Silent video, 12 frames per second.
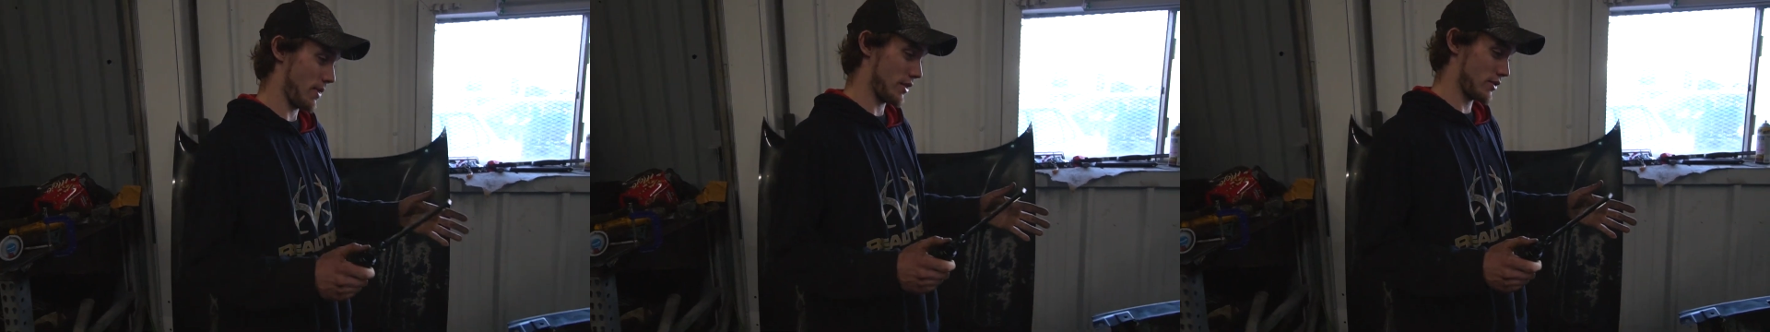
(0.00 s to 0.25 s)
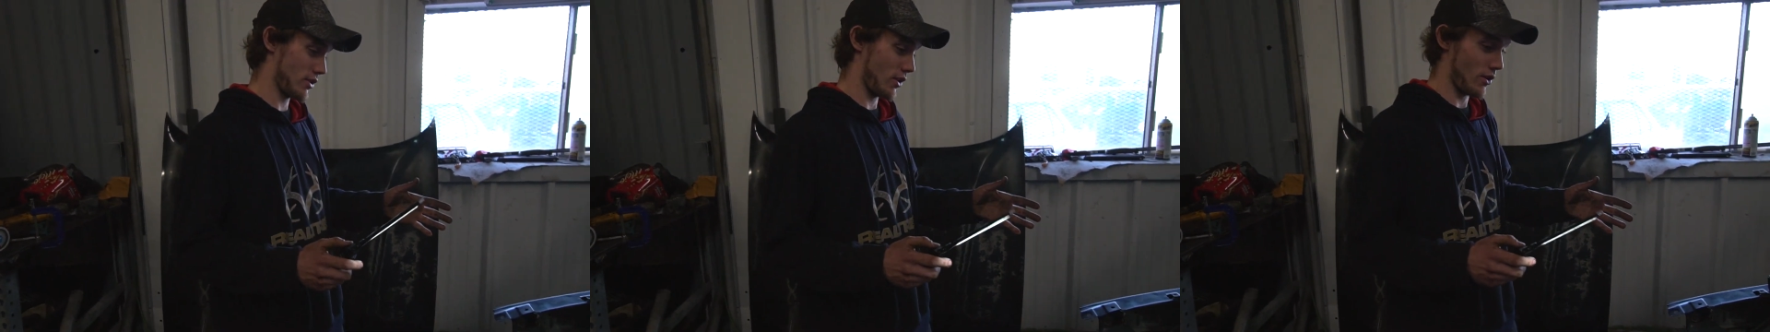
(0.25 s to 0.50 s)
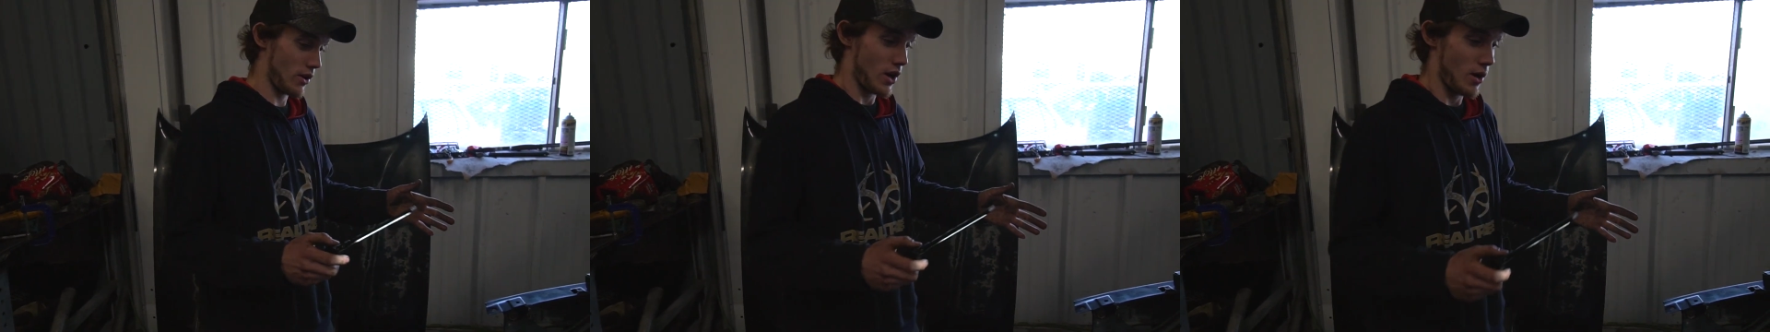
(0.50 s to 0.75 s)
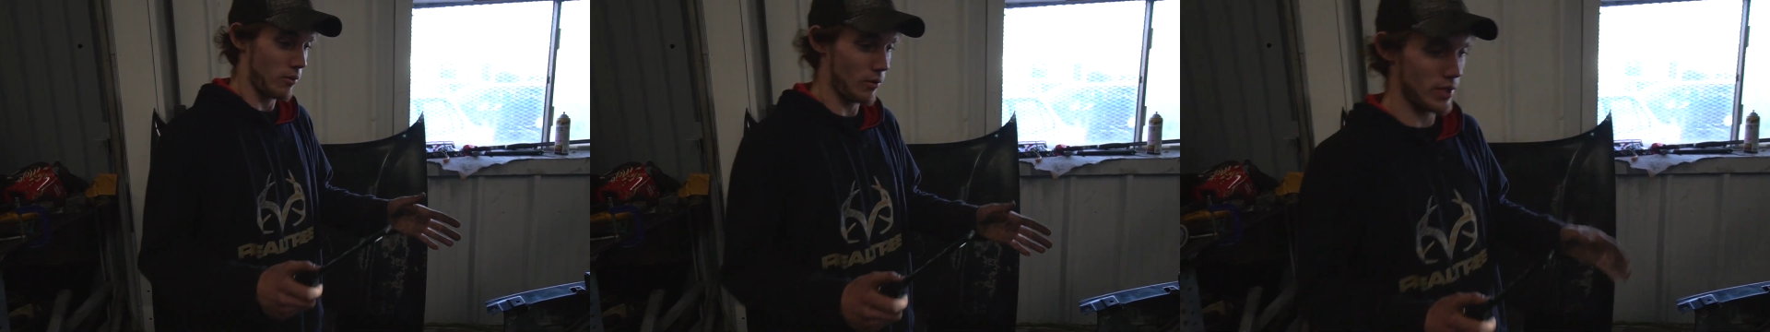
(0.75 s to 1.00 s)
So
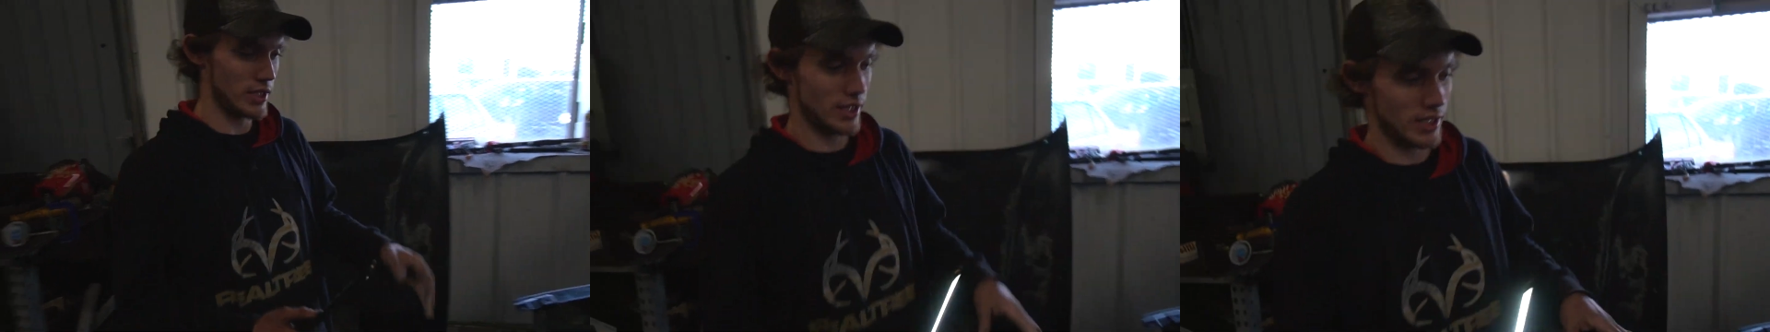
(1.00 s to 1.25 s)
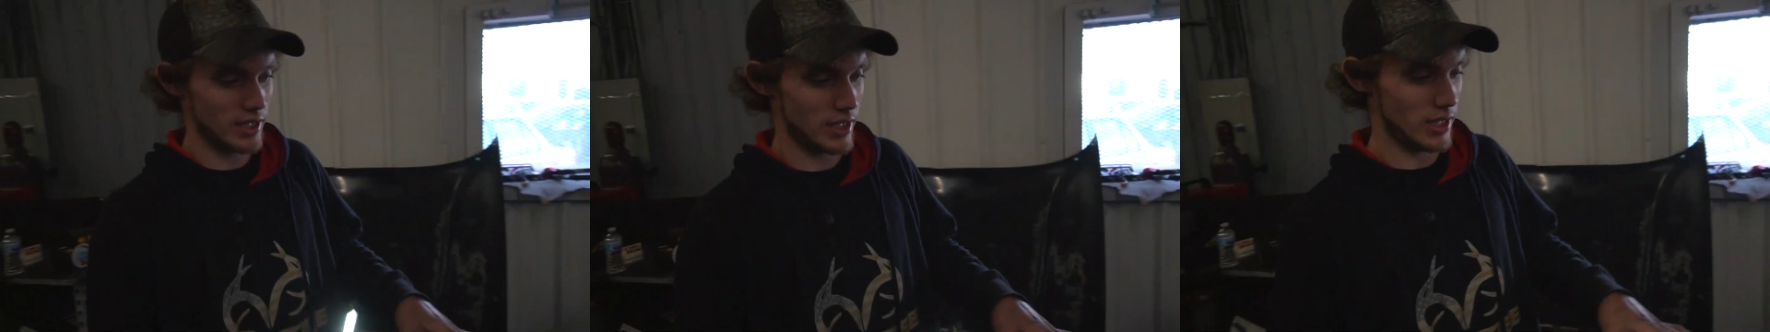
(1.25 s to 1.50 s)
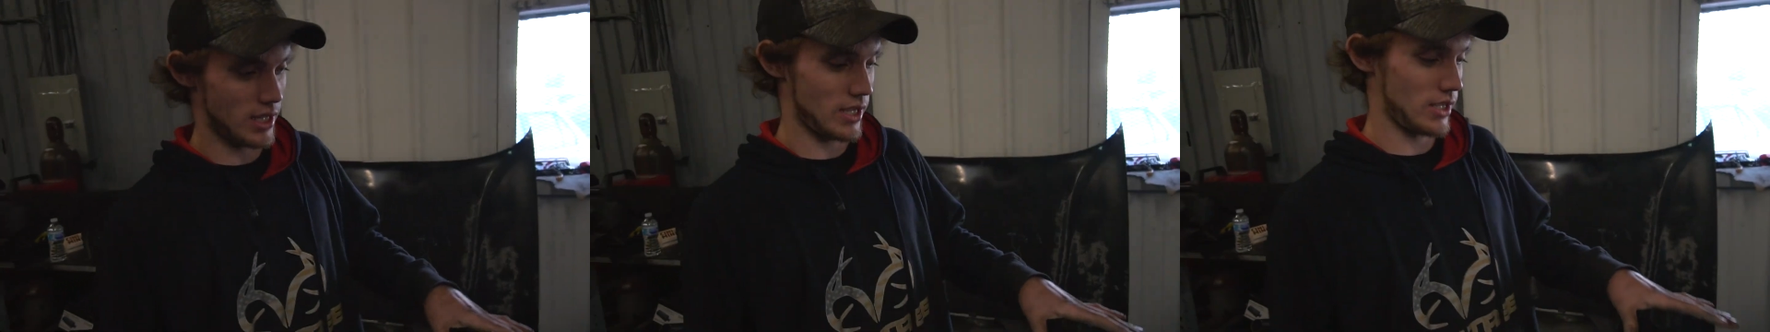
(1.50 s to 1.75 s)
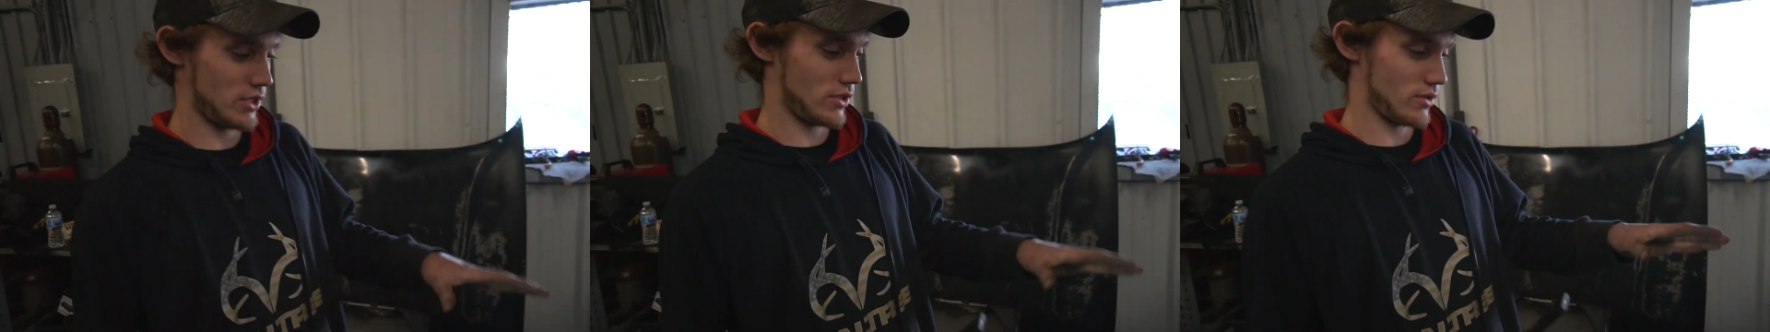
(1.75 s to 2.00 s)
what we did
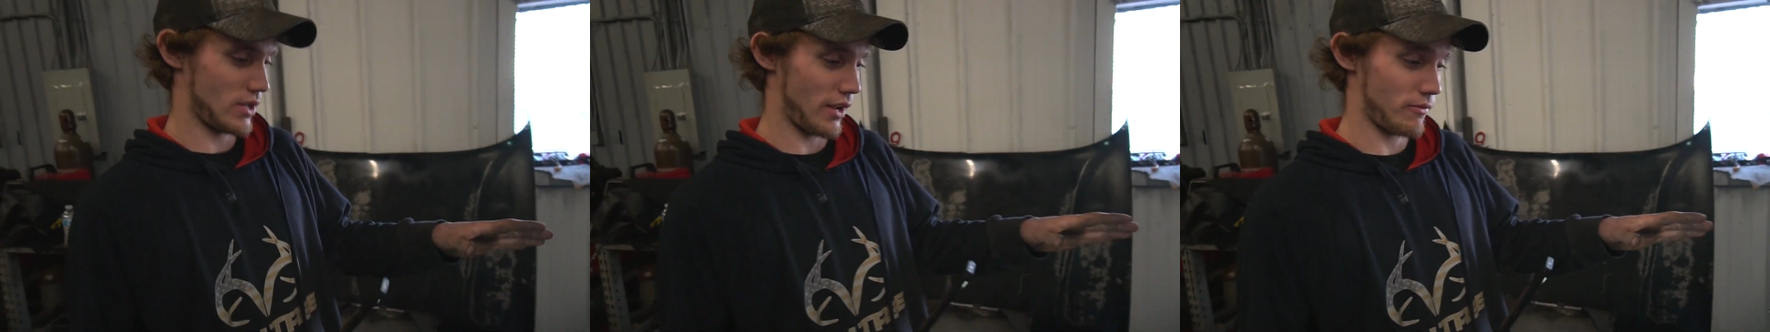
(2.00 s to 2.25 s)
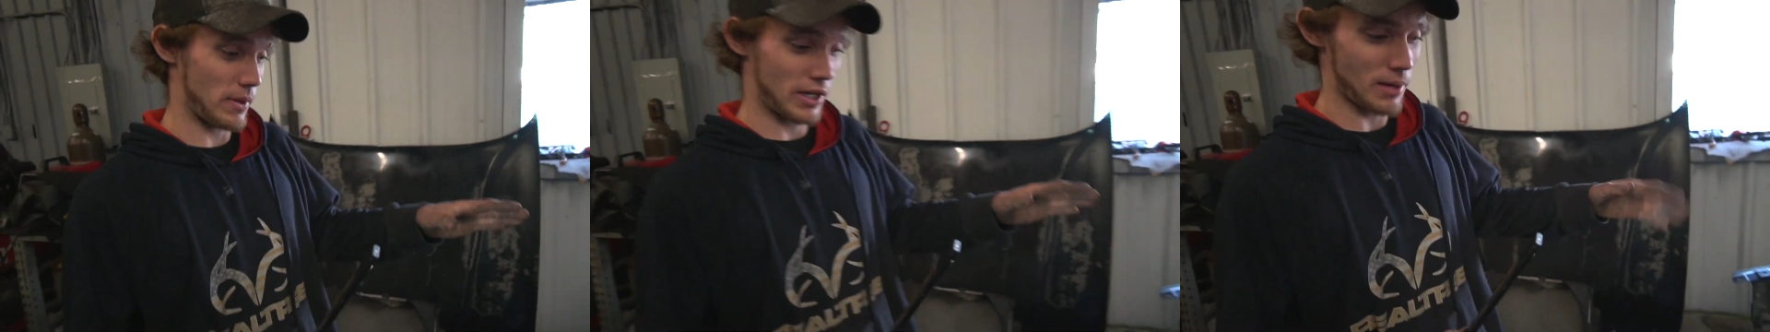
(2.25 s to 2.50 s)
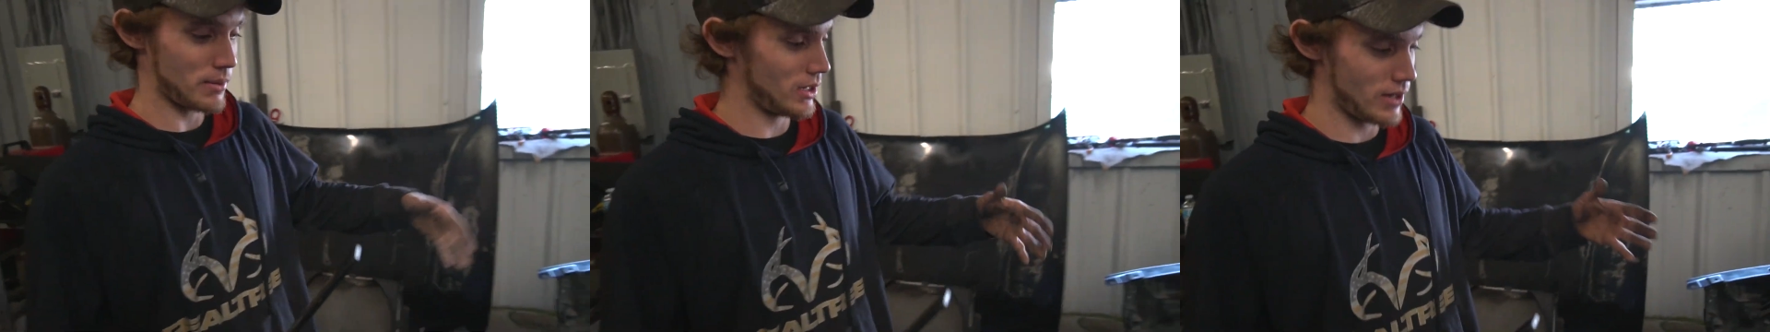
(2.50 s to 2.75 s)
is I've been coming